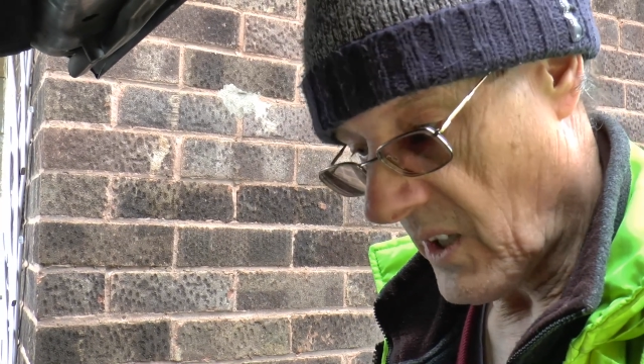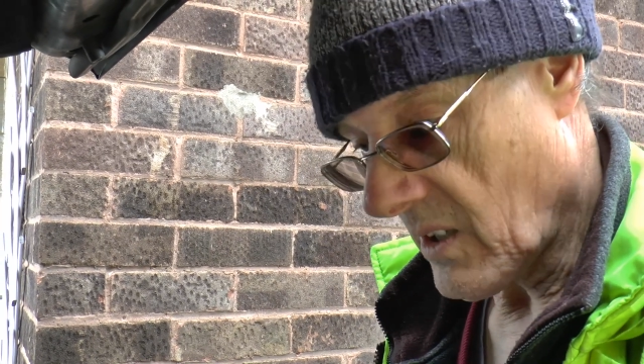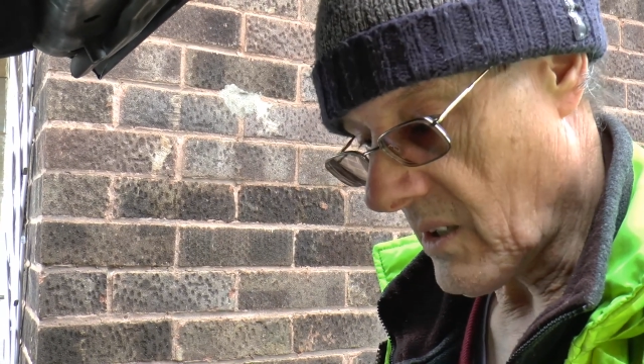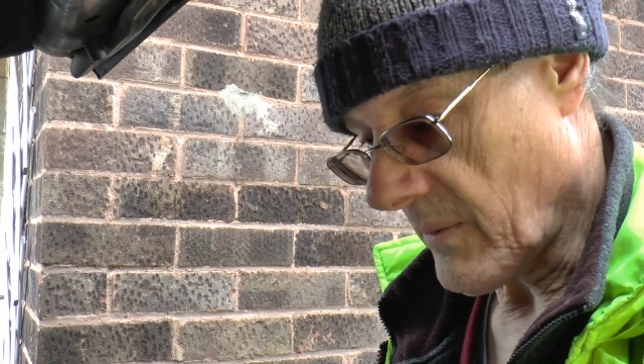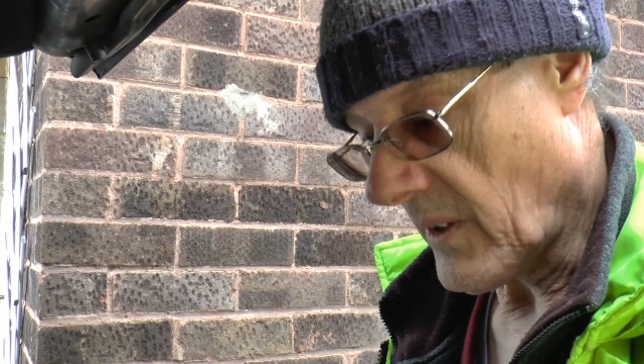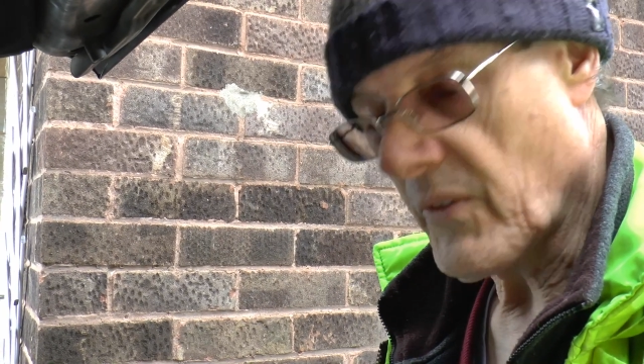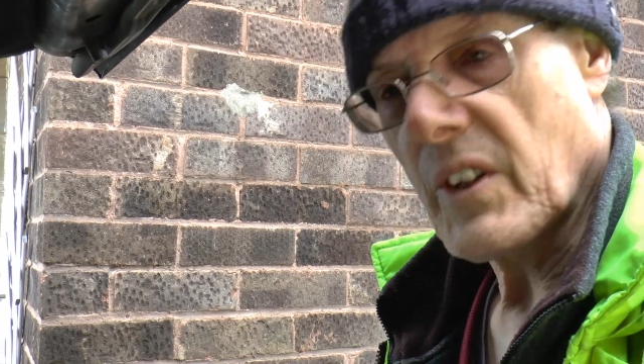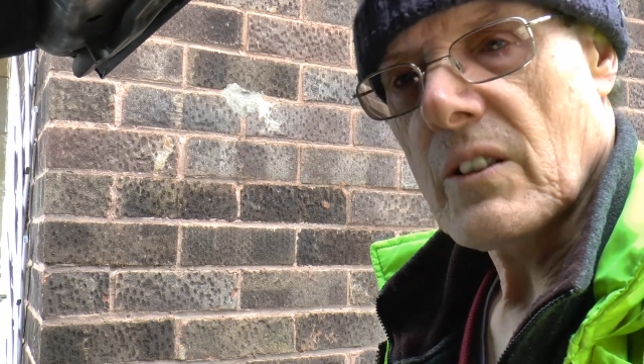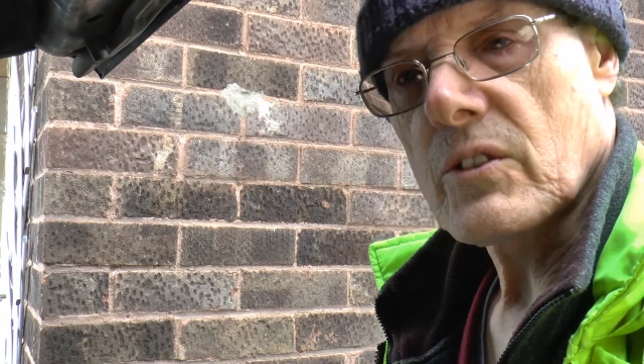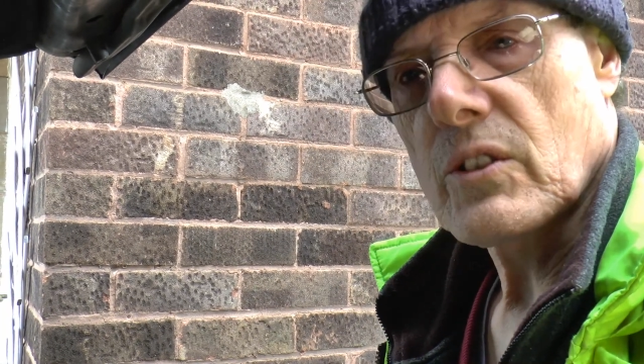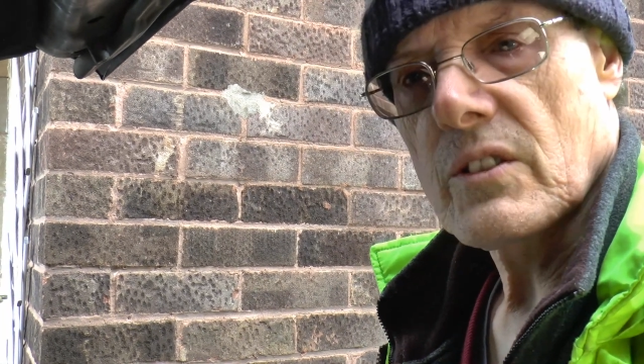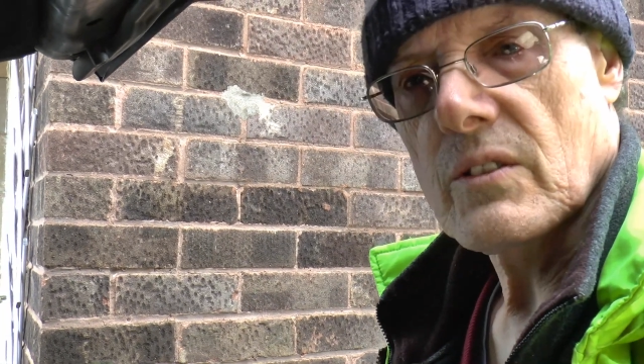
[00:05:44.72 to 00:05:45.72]
Yeah, everything
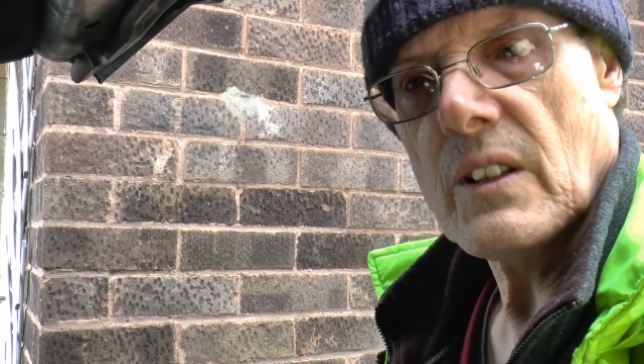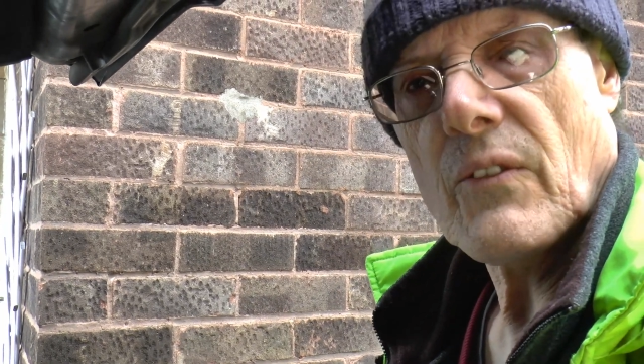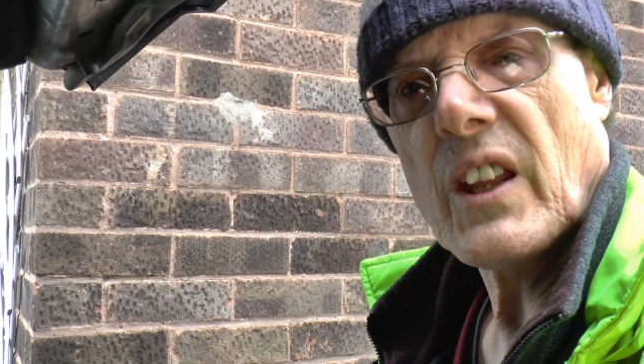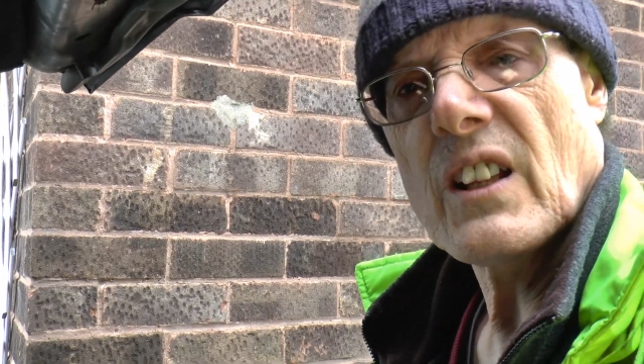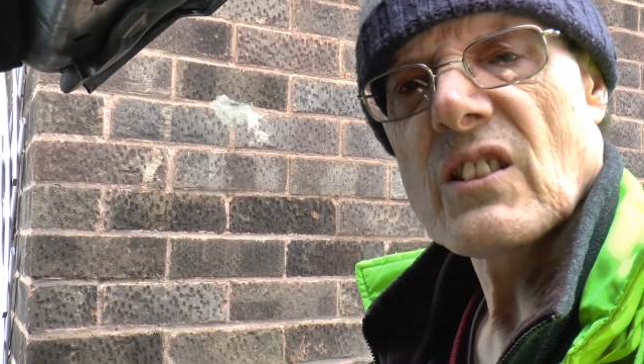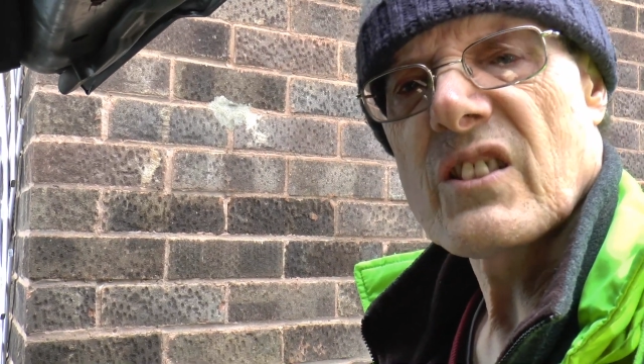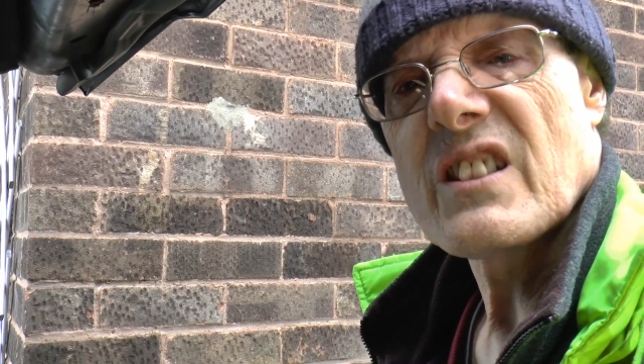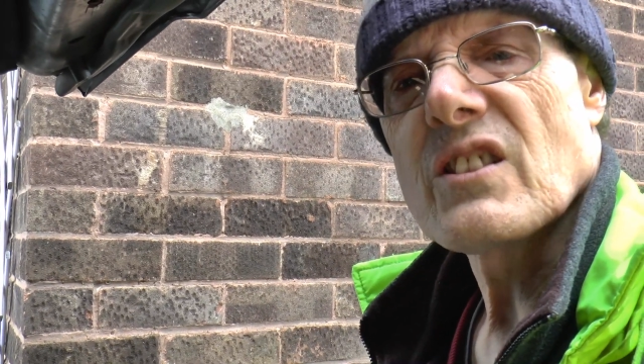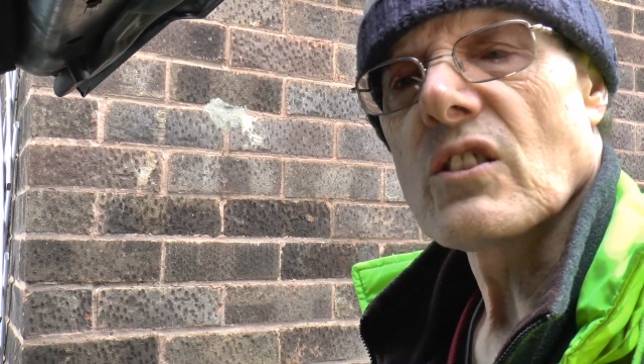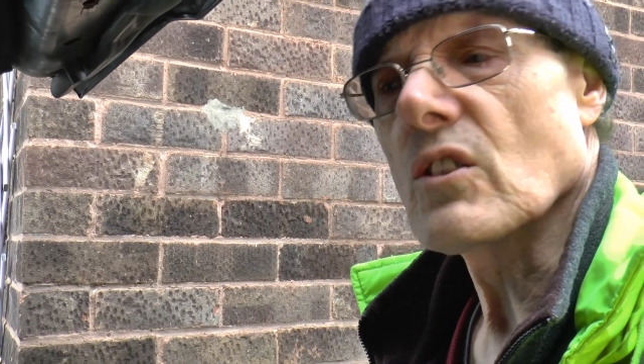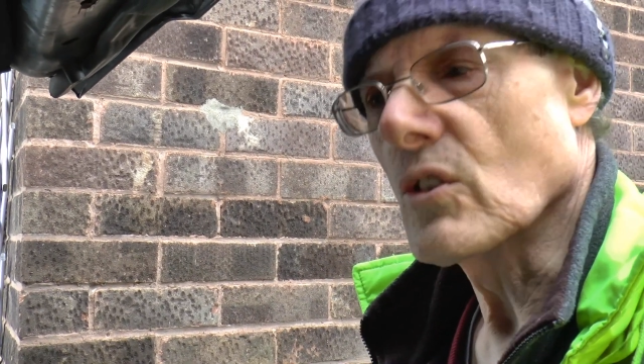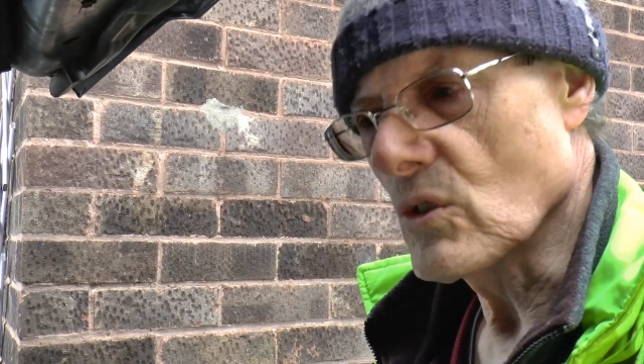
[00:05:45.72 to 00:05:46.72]
else
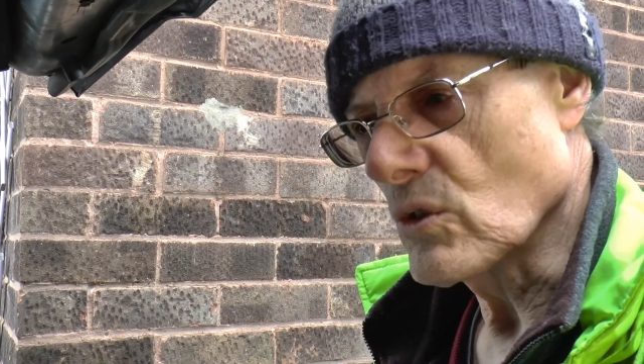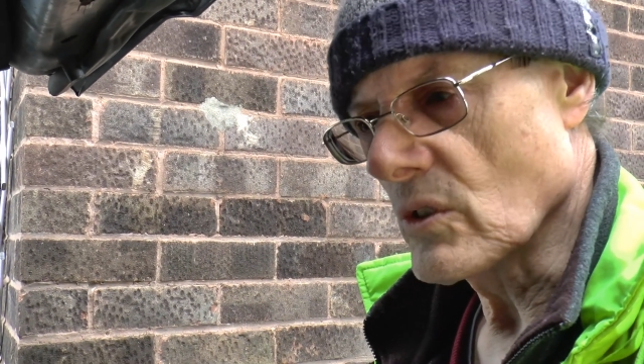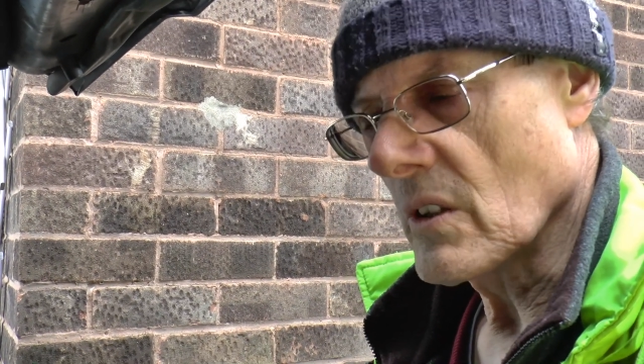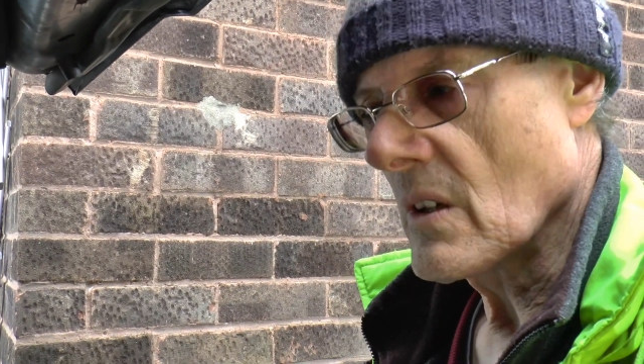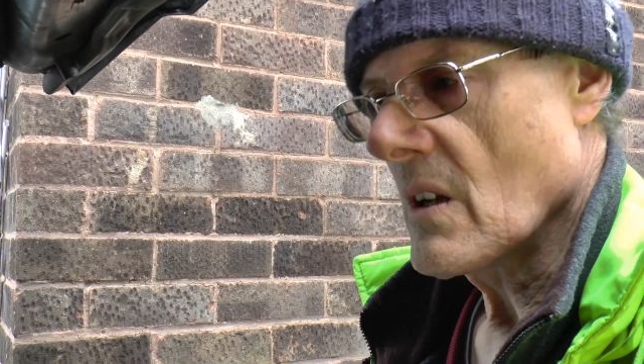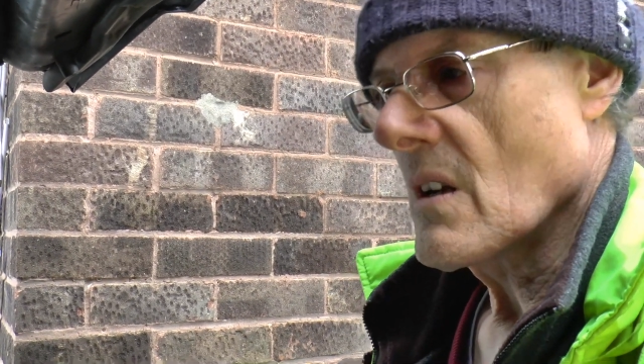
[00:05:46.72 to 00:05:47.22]
is good.